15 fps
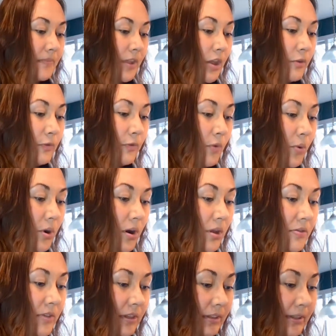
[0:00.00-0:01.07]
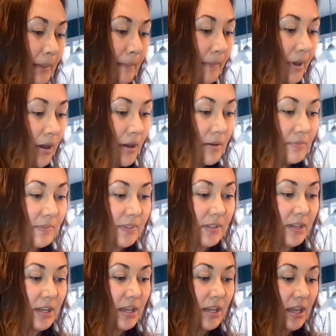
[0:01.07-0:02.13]
For the lip balms,
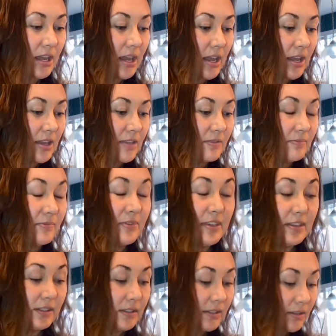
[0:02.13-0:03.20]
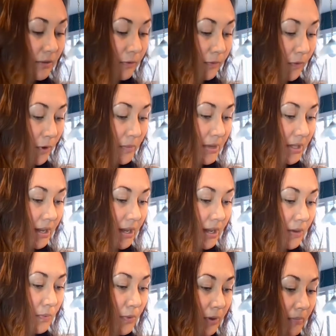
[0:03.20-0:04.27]
this formula
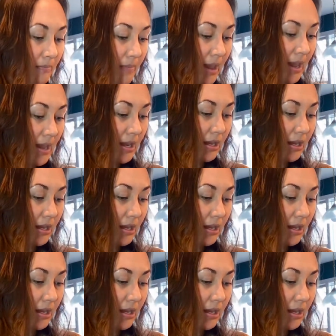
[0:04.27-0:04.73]
will make